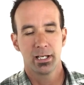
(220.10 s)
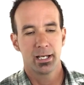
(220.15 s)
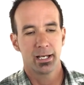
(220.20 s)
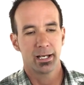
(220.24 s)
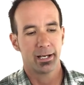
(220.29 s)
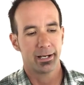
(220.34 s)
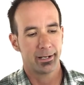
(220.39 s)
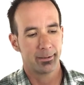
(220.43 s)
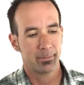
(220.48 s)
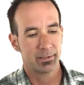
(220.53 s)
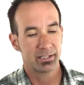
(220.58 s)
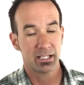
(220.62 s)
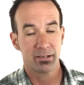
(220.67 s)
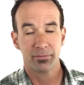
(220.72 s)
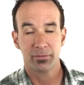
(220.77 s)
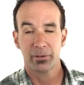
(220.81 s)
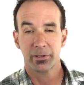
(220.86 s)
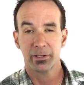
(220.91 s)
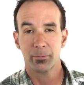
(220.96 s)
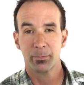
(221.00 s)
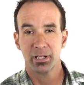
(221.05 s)
I'm
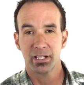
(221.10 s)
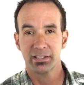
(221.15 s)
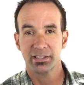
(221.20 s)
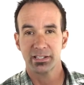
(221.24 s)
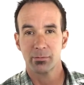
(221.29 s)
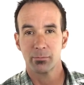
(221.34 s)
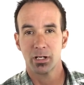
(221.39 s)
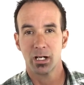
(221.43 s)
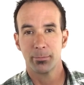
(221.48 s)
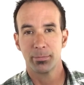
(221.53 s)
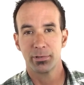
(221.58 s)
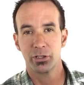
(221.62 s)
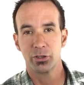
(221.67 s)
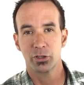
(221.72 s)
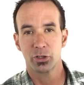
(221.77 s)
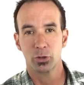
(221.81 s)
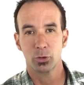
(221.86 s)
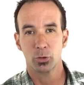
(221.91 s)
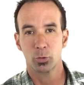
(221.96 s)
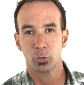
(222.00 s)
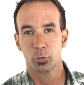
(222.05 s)
definitely going to pick some up, and you
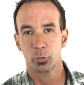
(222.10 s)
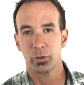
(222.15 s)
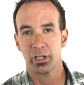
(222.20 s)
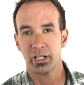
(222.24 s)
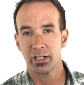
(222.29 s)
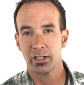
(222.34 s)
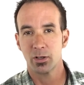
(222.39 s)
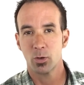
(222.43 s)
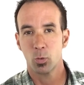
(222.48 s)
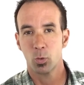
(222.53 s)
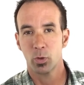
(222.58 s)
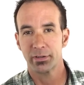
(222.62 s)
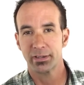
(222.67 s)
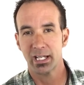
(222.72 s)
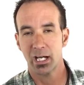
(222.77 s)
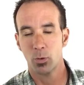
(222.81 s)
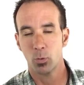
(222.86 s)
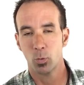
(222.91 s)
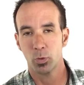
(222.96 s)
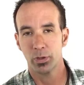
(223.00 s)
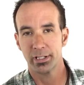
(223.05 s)
can read what
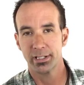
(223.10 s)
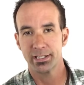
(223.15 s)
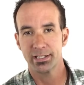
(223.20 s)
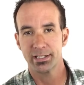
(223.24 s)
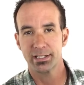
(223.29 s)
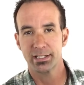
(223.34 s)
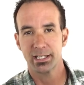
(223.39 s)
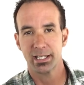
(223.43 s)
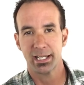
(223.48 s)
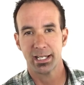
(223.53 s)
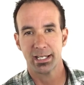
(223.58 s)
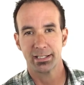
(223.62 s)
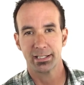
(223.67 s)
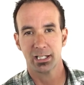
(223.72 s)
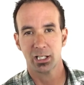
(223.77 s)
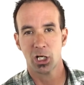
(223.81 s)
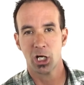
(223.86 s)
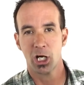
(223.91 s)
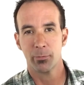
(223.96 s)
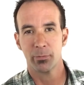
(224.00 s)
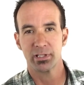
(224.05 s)
that was in the
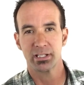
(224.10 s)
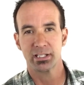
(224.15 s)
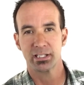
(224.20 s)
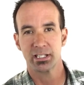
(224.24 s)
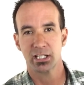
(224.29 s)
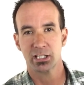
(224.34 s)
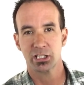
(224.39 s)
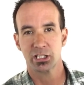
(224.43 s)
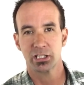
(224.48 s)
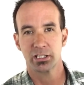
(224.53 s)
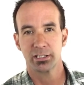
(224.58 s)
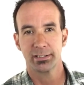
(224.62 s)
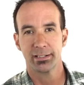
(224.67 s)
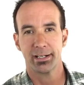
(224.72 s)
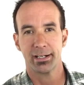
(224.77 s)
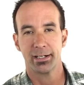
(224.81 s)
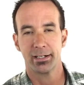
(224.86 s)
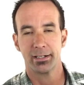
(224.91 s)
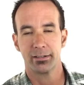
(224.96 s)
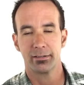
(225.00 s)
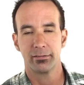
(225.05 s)
comments section
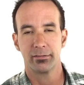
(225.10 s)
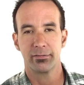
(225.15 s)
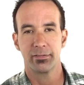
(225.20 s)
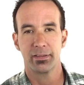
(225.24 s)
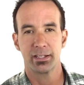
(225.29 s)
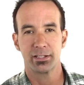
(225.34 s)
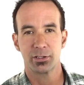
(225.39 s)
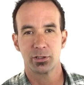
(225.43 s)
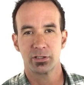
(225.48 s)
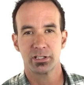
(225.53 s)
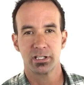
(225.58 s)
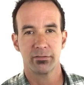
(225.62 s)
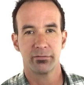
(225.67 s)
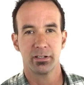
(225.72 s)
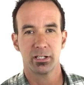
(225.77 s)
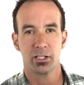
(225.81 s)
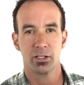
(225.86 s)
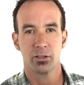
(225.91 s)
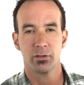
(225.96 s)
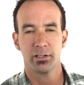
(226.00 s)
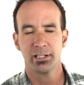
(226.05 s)
of the Tuesday
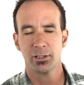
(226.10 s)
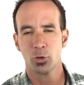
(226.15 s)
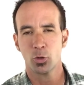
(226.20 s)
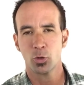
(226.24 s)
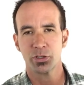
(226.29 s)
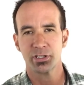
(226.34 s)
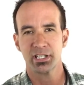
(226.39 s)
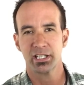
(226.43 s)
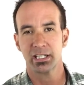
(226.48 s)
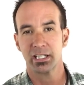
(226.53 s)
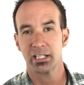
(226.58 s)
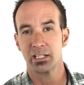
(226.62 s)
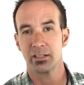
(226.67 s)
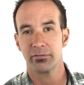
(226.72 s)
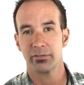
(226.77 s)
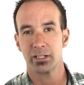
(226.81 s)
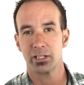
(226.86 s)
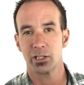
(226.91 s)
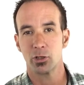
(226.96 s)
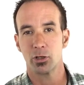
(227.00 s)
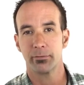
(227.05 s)
video. And of course, like any
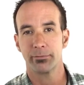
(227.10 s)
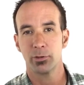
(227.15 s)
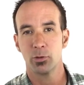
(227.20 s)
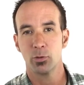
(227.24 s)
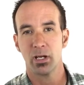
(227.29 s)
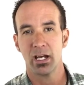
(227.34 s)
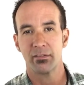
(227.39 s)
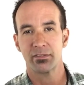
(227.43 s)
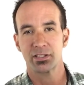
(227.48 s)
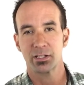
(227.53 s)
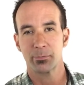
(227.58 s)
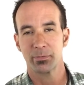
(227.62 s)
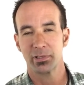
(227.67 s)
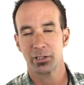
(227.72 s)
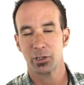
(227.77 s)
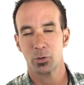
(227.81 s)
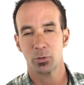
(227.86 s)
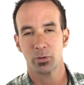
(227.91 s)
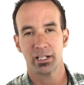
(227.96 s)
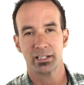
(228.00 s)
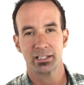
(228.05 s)
video, if you have something
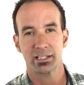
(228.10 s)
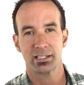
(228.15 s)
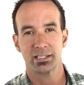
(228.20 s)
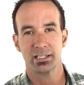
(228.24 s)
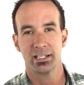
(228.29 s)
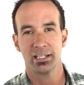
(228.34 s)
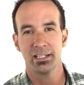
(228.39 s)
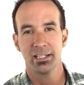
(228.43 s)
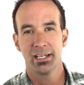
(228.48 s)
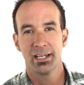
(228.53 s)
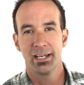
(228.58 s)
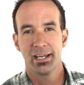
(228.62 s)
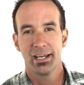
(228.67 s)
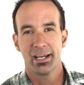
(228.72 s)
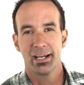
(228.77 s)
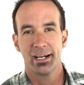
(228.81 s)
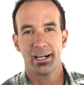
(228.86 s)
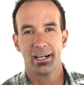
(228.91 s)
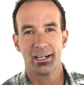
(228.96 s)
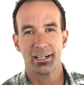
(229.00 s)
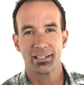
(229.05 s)
you'd like to say,
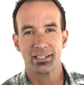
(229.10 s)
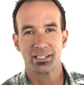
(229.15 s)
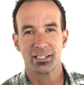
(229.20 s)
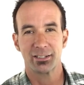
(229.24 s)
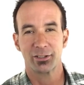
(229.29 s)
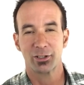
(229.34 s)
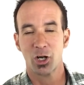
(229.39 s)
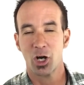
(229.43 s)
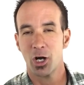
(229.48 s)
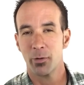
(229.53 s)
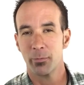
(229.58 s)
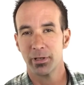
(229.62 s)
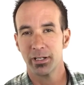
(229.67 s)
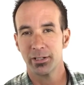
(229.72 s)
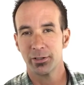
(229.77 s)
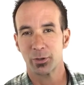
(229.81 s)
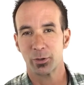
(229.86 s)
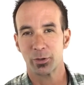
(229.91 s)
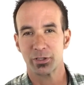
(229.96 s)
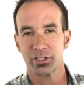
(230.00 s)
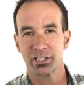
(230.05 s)
a comment
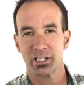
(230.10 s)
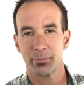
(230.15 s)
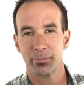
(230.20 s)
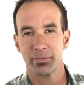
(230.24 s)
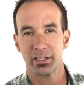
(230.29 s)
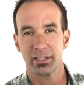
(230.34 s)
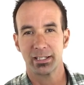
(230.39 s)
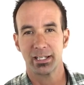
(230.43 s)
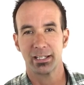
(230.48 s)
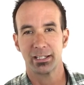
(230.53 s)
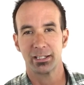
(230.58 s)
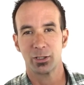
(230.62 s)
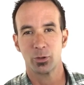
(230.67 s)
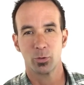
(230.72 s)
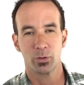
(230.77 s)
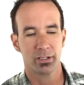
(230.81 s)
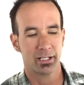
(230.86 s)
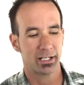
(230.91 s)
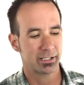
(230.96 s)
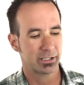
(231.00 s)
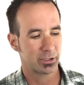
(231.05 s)
or something that you
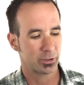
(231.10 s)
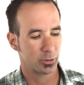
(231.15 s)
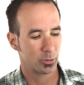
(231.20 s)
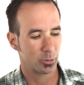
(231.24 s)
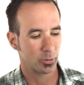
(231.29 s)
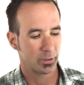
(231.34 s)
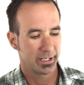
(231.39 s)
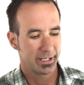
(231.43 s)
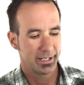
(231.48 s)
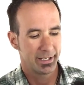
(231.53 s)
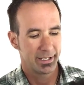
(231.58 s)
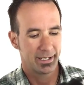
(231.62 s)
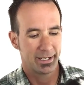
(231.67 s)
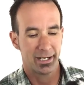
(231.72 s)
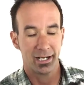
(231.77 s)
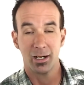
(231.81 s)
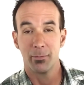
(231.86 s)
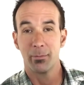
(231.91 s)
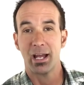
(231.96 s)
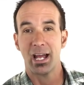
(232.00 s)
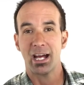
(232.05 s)
would like to
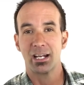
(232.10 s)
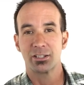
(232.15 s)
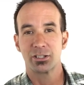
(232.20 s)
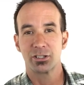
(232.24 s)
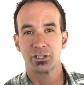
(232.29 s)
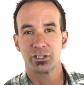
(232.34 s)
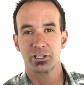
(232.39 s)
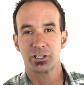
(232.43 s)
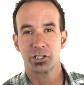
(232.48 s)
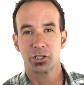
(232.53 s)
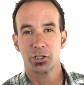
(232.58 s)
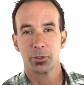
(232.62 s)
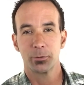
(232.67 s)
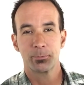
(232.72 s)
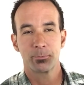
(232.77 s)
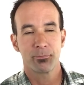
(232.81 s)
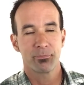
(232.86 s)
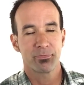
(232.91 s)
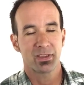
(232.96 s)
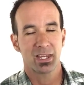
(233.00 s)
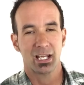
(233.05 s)
add to the show,
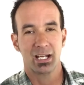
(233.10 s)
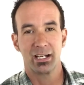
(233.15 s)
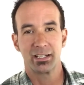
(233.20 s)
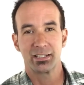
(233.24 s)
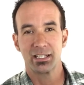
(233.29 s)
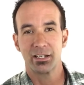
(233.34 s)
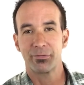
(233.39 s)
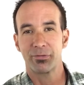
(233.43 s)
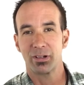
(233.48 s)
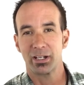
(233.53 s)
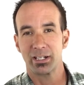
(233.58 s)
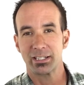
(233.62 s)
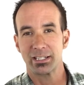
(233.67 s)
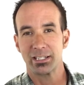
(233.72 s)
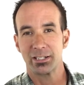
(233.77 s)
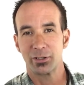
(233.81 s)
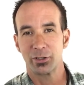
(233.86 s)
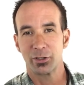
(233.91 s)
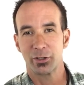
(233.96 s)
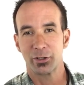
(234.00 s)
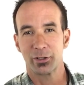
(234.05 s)
I'd definitely like to
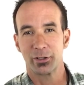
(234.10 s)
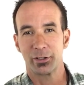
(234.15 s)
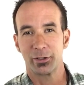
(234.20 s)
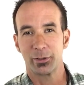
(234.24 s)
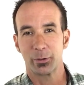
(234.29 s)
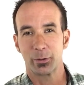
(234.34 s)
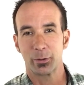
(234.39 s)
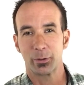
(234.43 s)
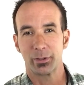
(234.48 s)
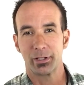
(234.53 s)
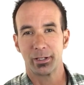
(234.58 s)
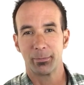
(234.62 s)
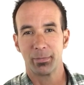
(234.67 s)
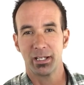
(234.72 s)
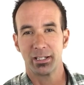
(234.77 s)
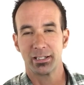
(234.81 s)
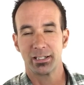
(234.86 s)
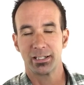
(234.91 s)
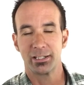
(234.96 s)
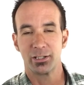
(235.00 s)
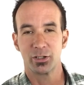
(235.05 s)
hear your
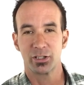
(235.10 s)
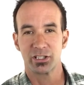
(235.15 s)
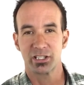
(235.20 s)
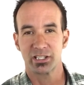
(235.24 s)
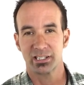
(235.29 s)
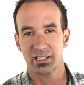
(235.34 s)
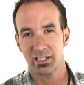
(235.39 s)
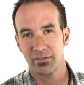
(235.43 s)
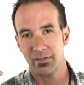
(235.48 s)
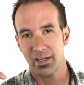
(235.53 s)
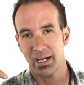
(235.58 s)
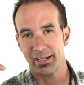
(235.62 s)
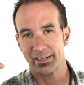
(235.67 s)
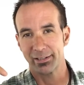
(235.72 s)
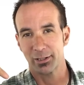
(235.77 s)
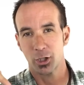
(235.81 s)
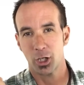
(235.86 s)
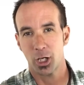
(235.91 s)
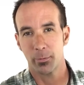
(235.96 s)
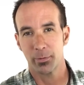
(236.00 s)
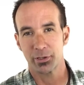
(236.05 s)
opinion. You can just leave that in
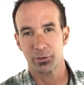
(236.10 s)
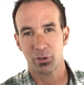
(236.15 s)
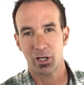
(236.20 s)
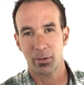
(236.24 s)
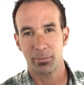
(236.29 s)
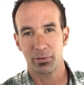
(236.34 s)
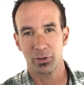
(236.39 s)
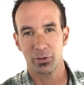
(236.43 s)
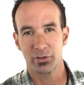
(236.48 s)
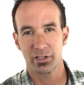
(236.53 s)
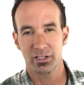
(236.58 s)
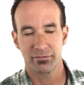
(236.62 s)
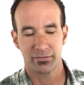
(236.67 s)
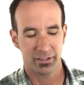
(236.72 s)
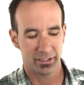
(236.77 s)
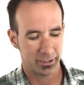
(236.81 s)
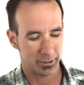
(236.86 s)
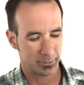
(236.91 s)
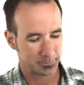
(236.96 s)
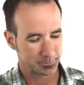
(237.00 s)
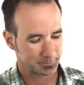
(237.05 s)
the comments right below this
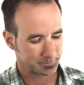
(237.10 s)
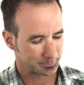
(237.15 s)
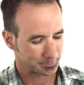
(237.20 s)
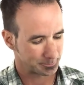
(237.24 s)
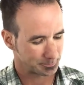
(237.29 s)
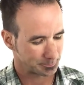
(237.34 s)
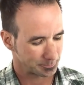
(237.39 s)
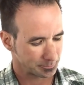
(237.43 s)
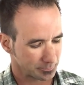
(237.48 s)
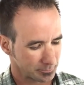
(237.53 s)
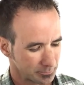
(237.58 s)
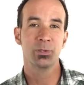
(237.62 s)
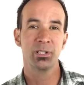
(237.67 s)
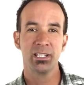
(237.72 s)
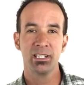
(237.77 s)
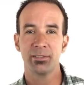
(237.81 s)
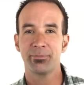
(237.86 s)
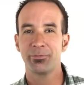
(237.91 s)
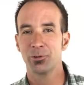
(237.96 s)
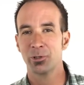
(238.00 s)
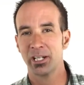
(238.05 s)
video. So
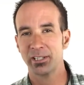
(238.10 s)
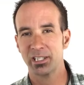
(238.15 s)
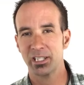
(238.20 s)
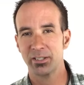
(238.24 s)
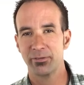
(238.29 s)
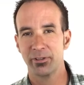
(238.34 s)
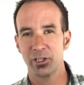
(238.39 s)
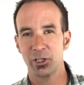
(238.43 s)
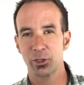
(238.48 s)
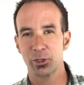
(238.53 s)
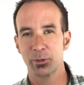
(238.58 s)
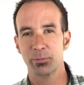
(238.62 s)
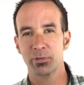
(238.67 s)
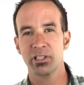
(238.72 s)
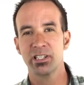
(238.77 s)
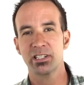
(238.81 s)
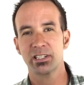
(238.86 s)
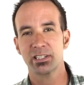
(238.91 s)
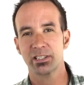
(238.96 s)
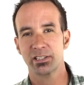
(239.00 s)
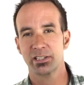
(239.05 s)
again, if you like these
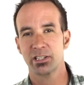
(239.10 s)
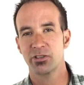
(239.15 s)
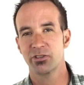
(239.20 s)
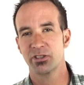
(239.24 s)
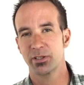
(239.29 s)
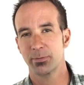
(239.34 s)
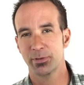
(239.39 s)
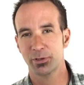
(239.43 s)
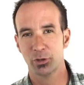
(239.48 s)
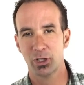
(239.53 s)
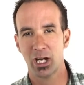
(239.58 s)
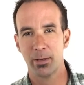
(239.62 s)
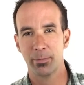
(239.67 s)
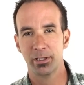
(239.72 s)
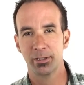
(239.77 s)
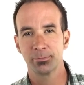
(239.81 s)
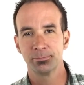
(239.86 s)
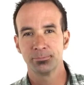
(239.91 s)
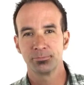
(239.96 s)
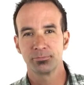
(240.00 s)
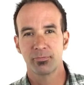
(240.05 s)
videos, please consider
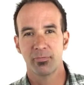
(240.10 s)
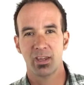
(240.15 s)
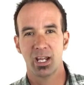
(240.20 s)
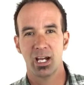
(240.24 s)
subscribing.